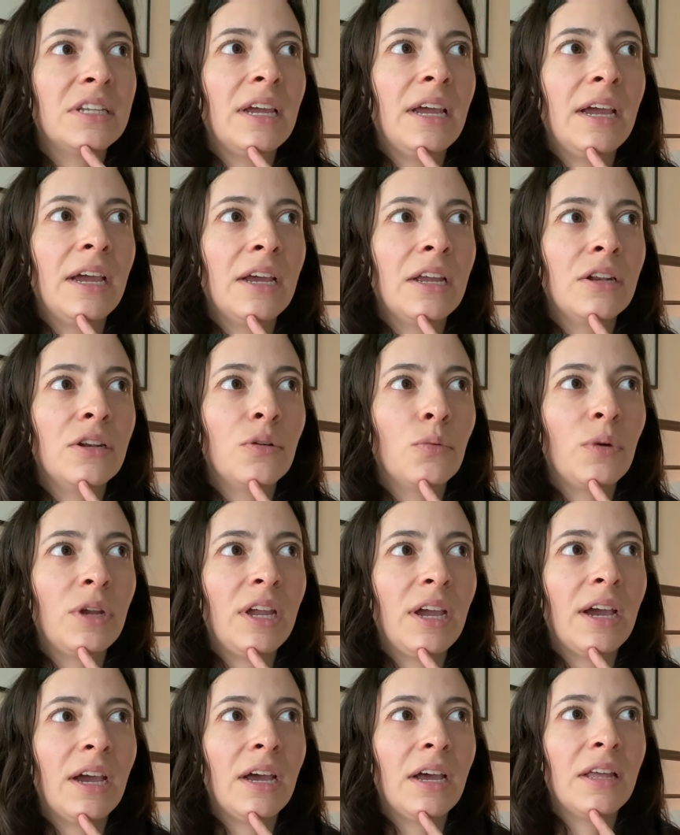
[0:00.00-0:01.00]
And we
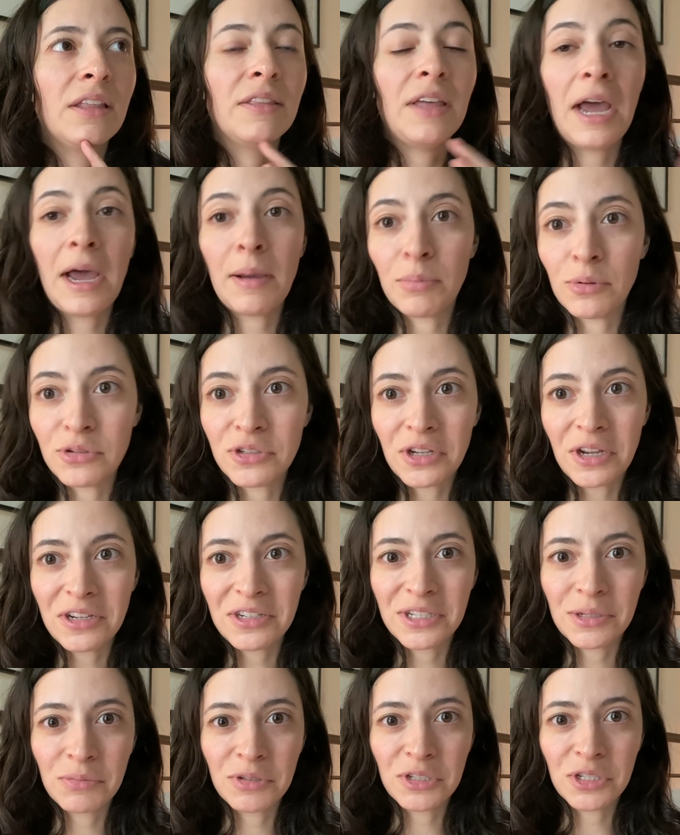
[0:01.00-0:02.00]
had the
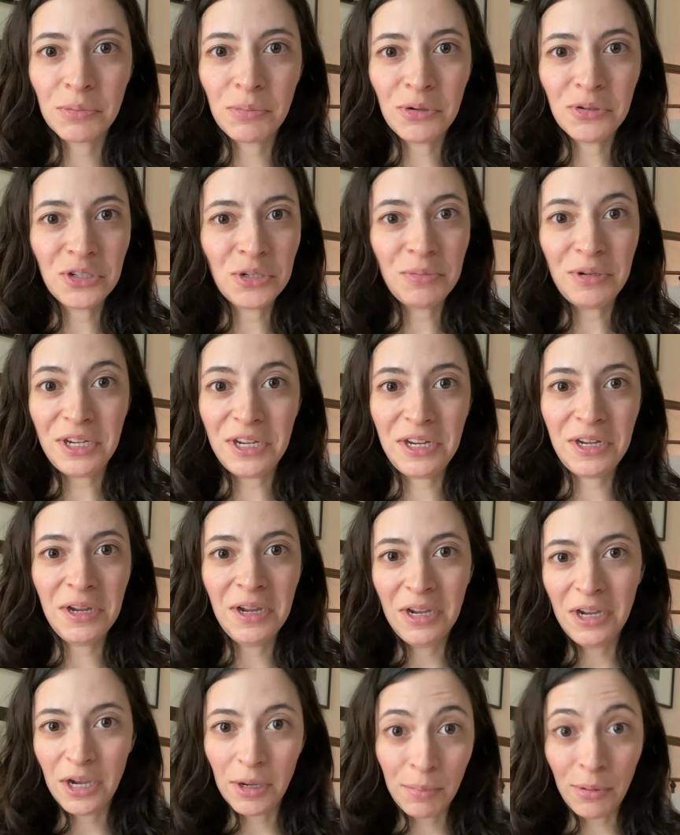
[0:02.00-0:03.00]
applesauce that was supposed to be
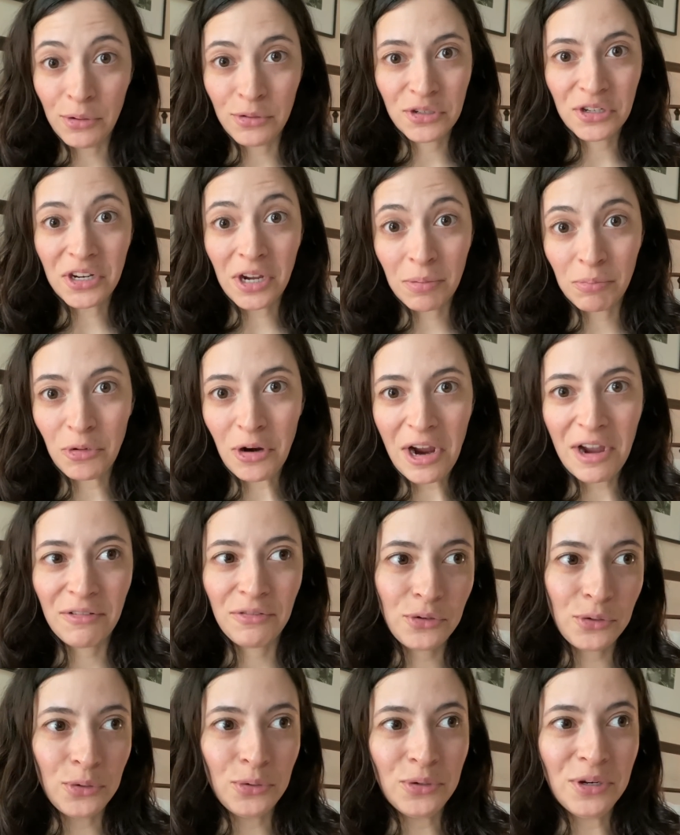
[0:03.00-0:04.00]
a post-gum graft
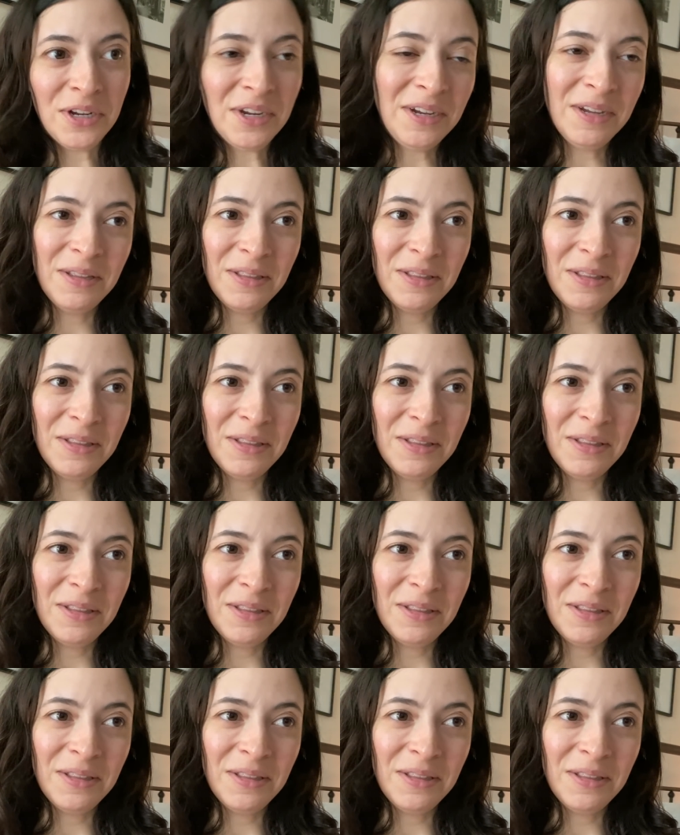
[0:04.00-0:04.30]
food